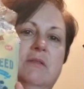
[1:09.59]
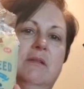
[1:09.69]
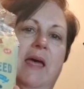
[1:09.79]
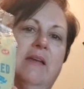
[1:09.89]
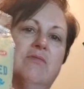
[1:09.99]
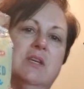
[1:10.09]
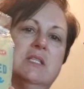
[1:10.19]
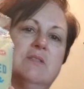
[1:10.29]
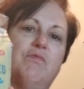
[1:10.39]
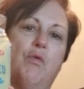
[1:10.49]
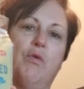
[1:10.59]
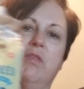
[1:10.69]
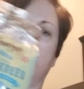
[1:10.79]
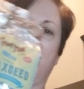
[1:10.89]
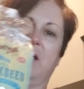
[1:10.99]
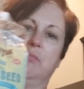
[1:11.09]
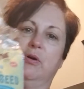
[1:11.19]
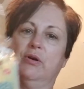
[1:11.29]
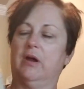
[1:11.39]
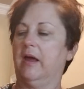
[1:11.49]
like this for the
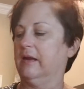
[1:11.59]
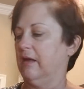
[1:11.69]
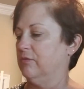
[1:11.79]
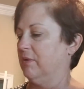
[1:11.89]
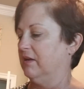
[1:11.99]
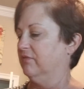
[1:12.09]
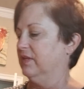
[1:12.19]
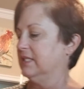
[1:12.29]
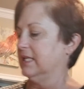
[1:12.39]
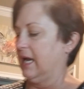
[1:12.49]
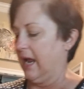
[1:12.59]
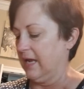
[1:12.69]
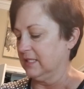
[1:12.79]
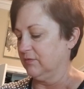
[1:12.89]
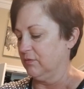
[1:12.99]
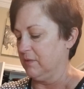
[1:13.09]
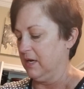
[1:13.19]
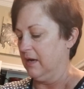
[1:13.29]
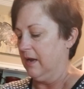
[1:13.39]
fiber and other benefits that it has for me.